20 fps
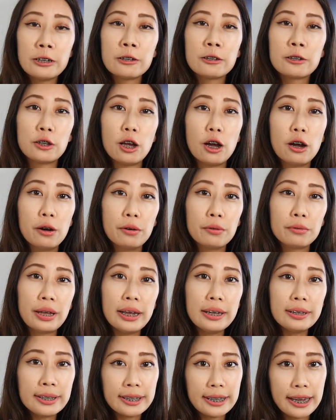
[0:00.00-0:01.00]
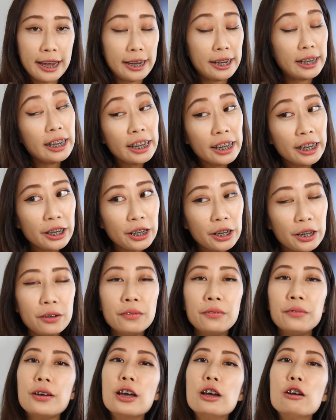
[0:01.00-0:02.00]
So let's say
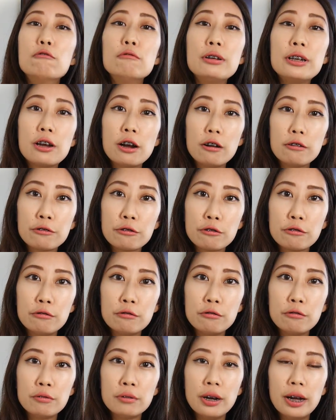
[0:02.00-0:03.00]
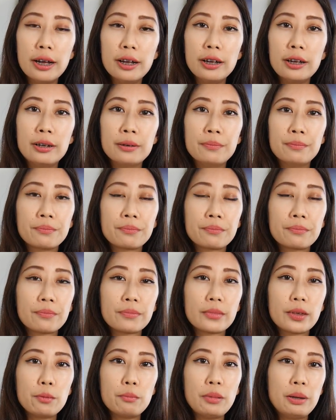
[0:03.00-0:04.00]
if we go to
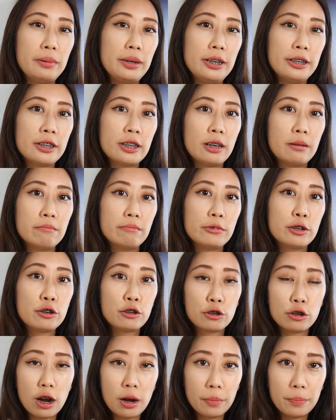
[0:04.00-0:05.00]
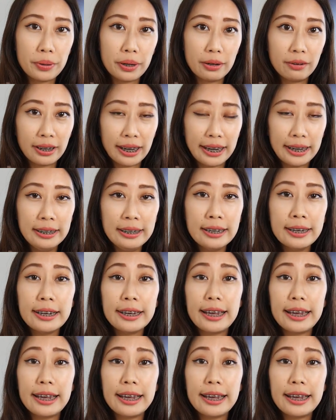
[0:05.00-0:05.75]
um, maybe some shop, okay?